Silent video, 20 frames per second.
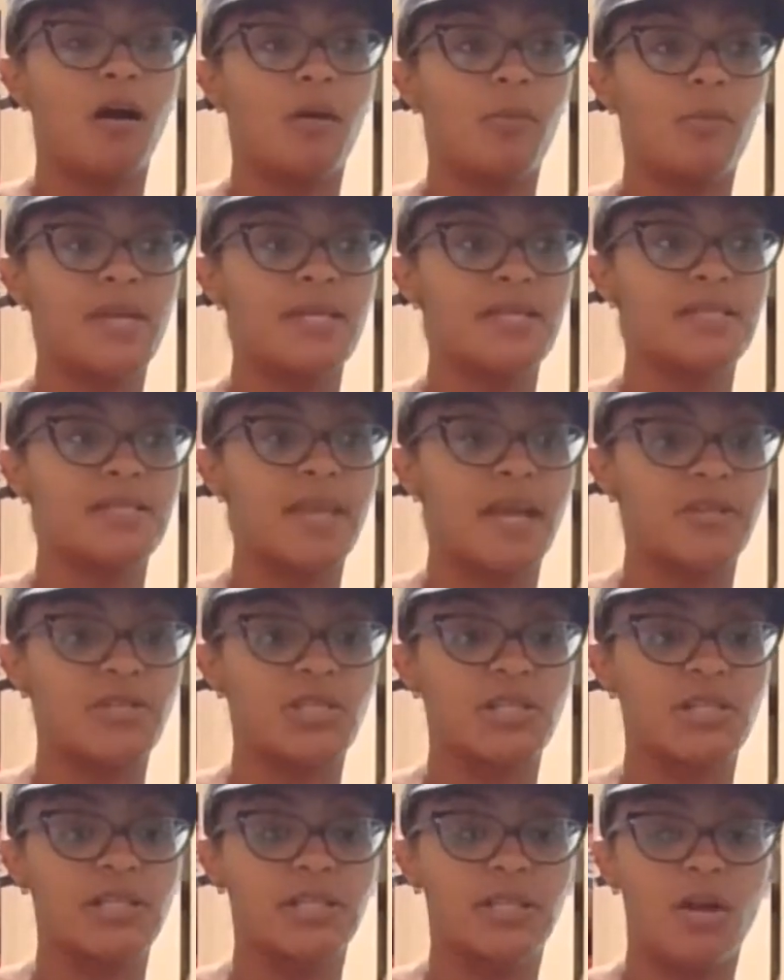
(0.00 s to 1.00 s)
It's
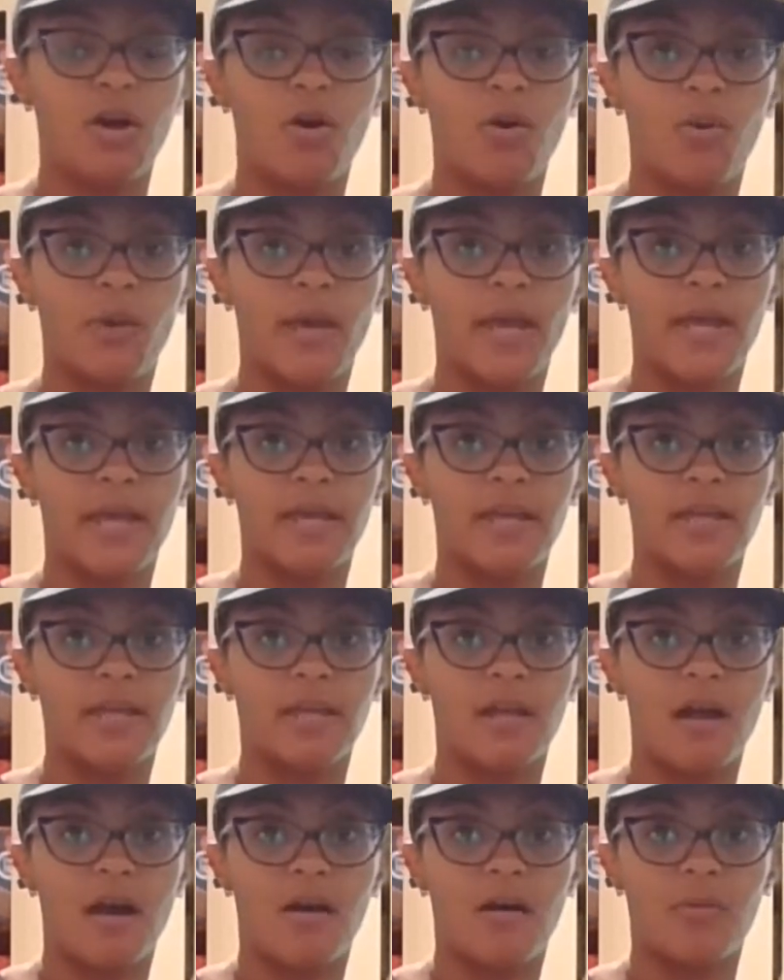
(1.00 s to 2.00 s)
actually low in
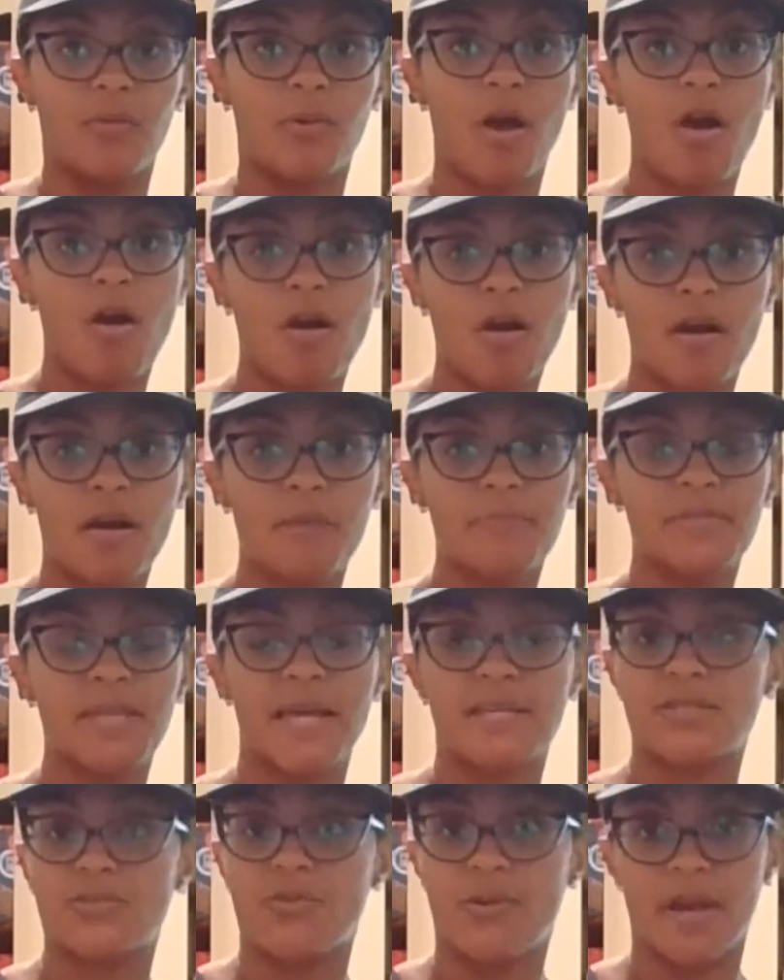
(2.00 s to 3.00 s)
carbs,
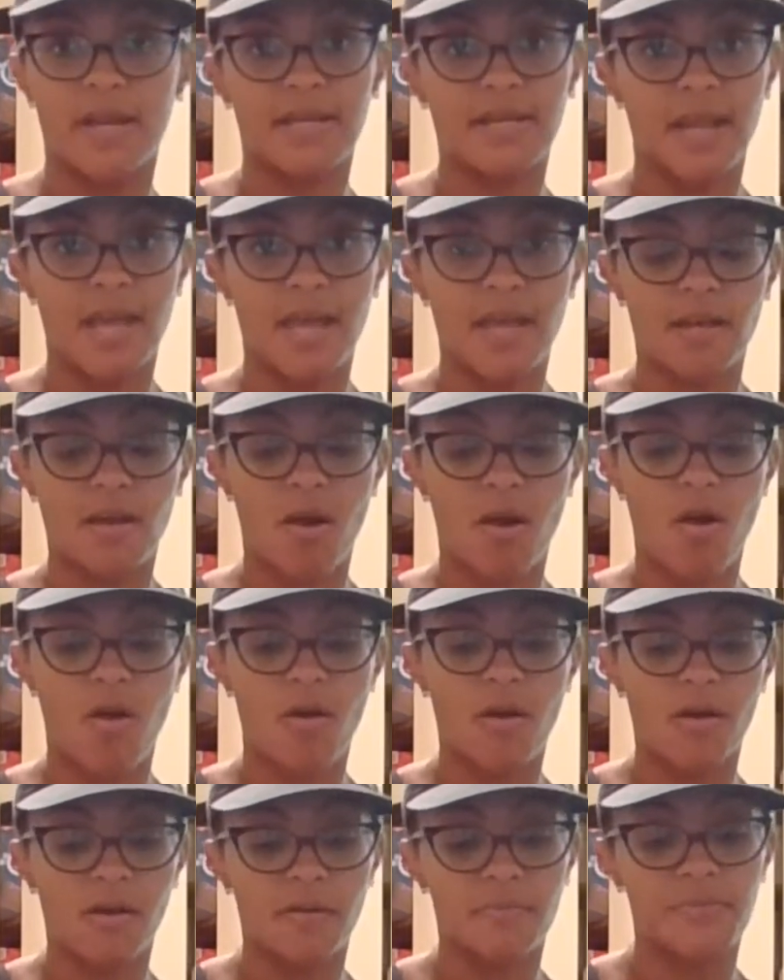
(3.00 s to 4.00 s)
has great net
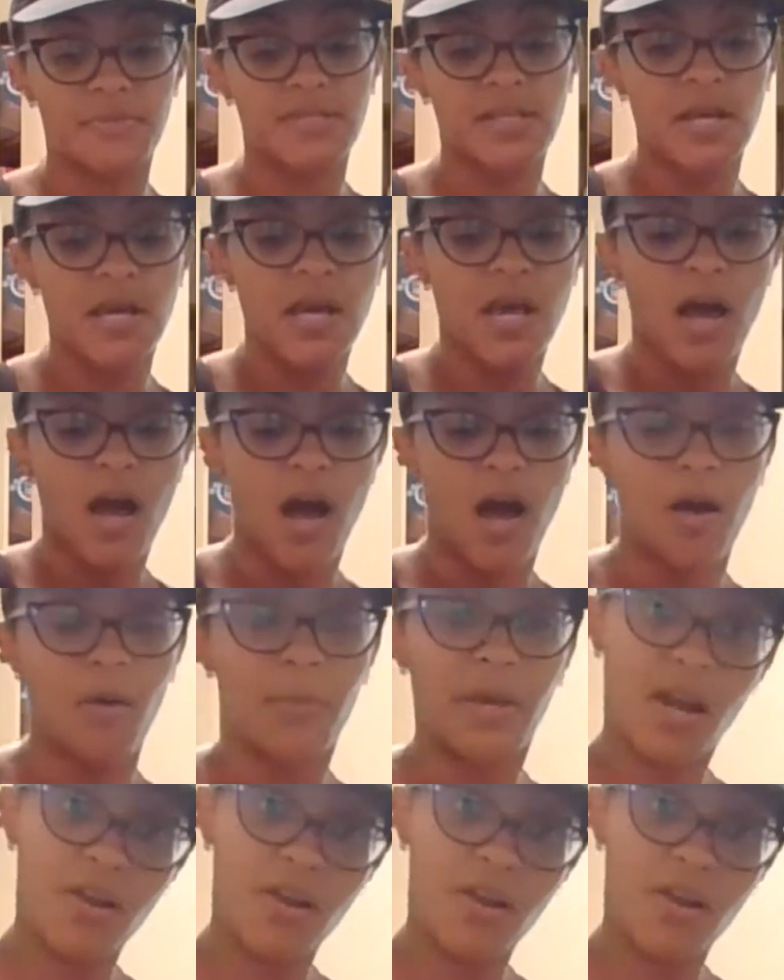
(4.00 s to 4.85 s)
carbs, and